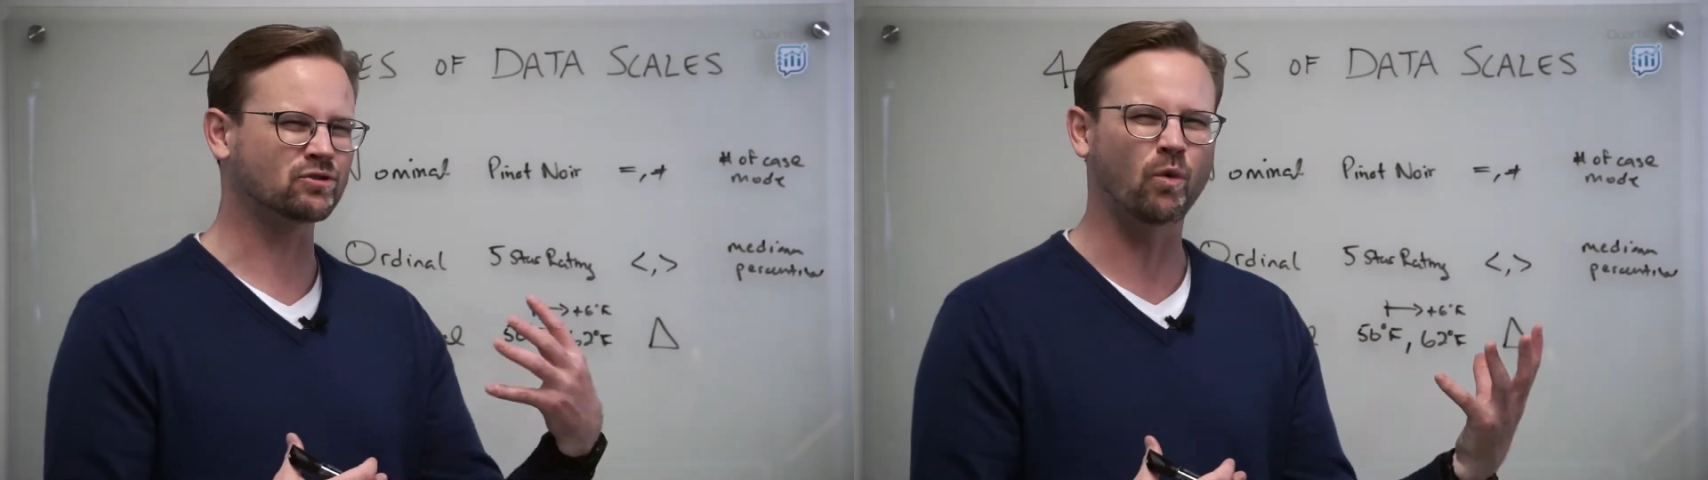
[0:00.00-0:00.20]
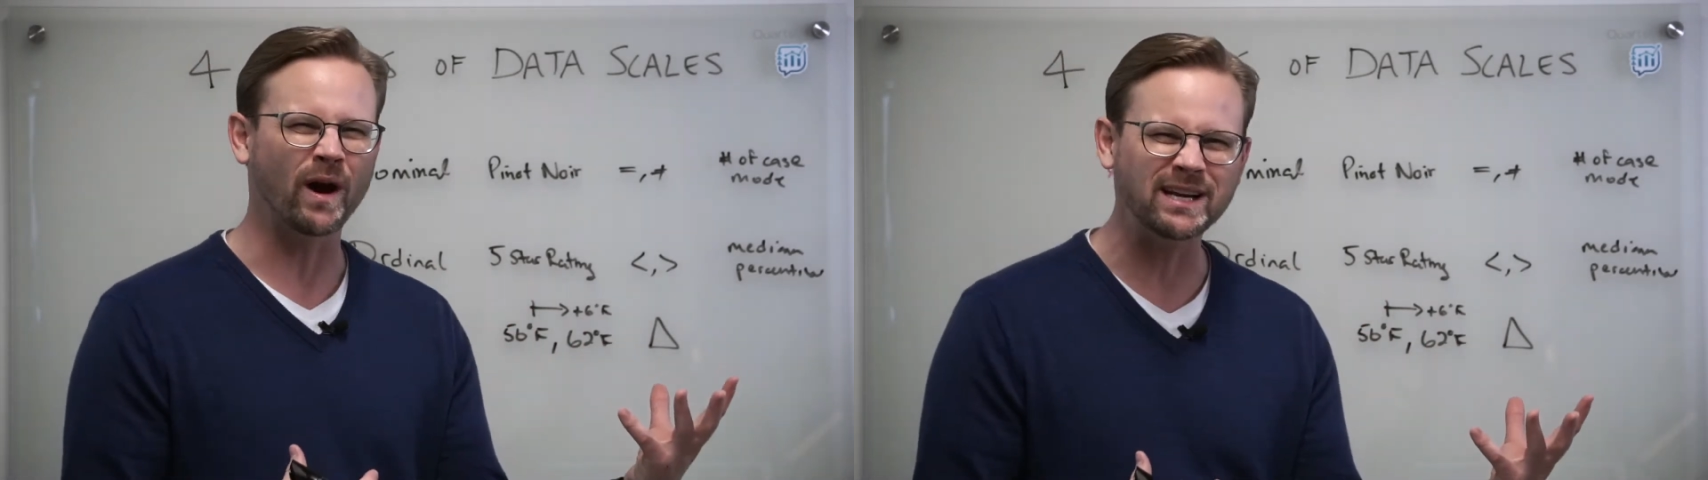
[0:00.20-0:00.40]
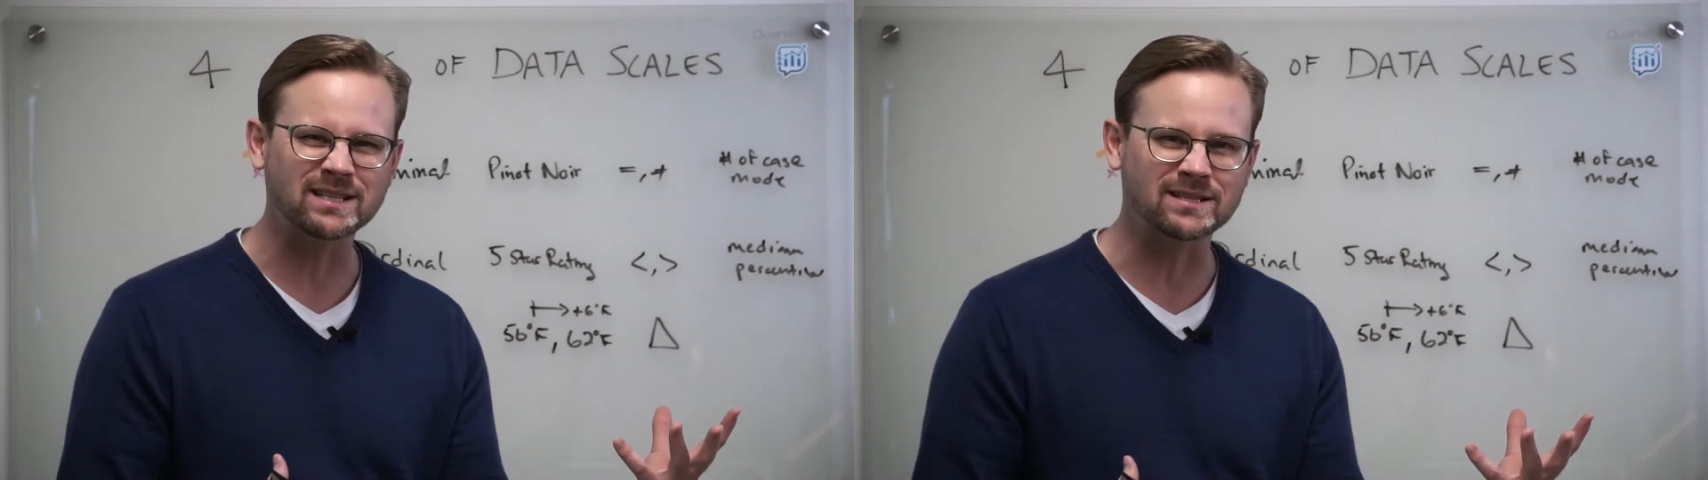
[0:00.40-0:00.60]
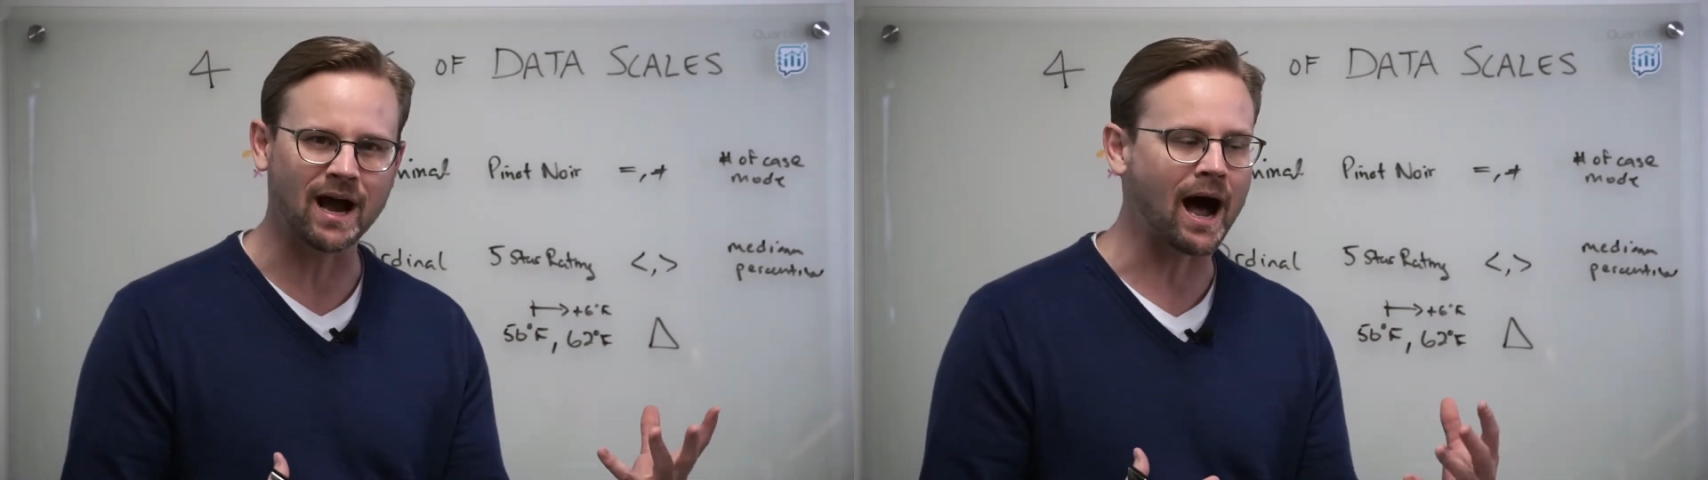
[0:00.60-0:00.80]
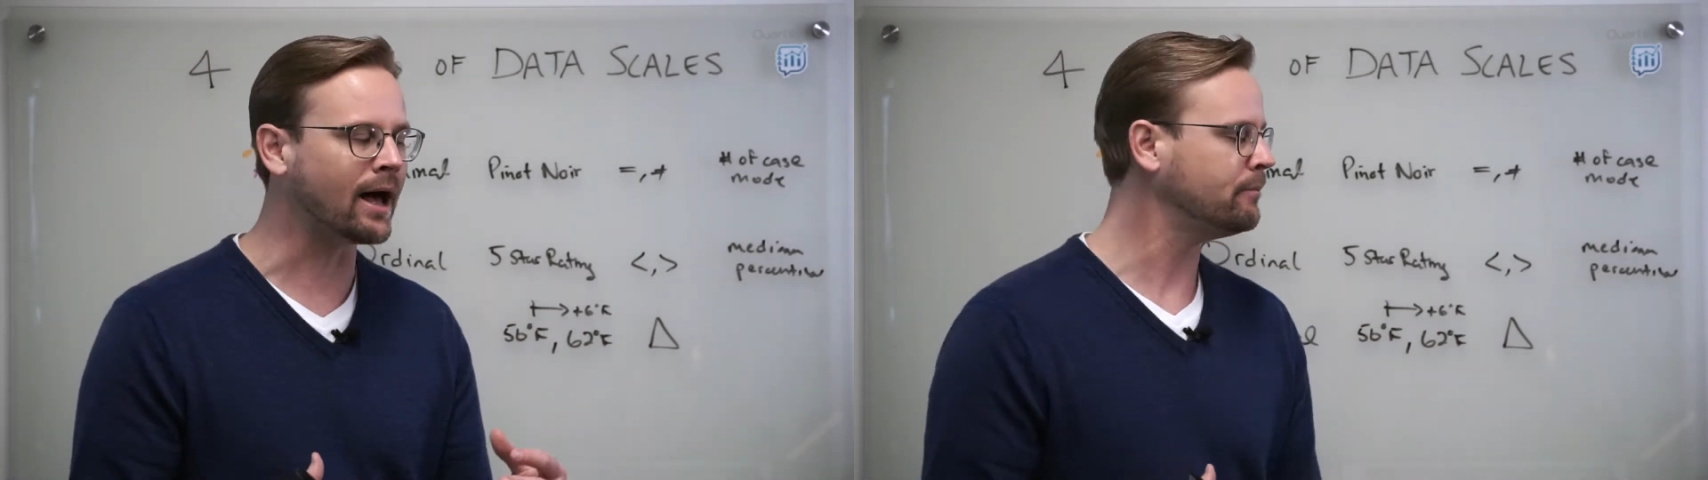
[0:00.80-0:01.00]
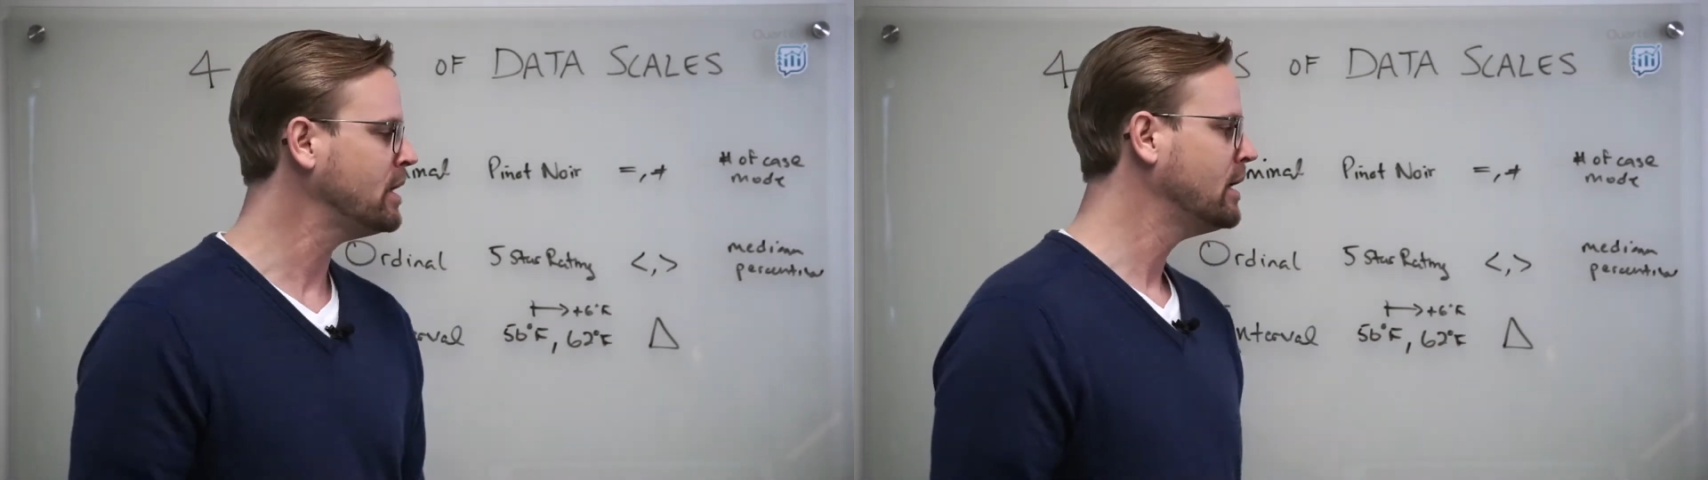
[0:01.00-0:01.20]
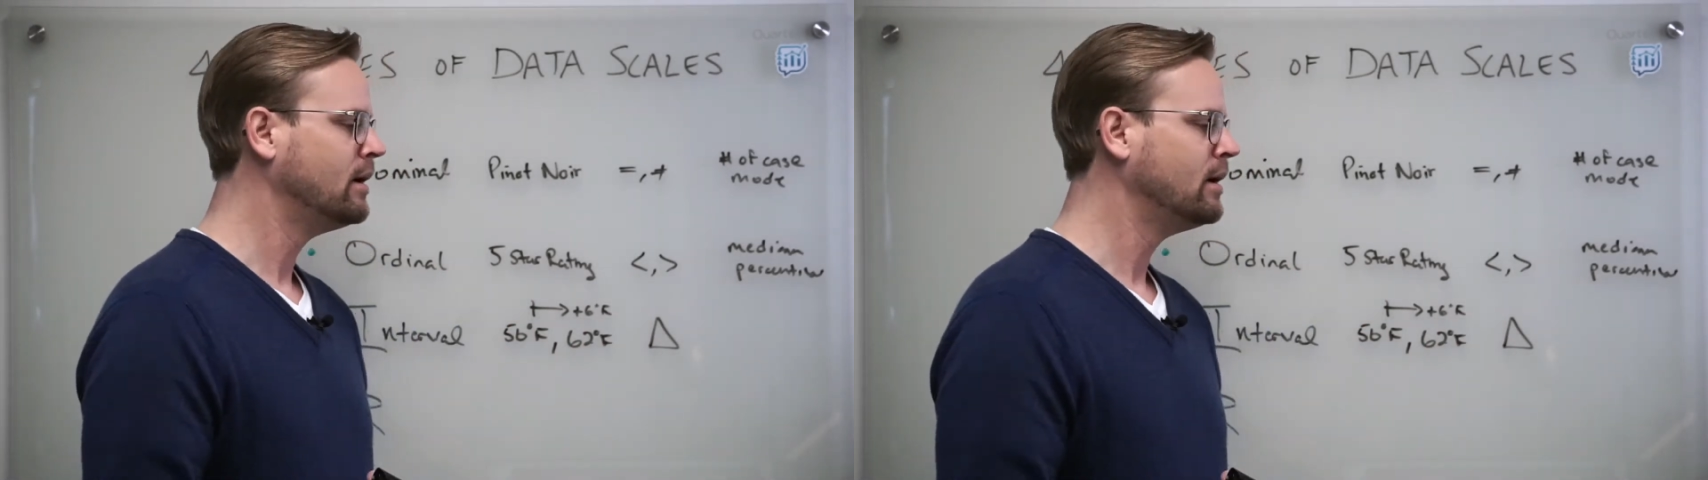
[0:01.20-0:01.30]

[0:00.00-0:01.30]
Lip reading: twice as hot.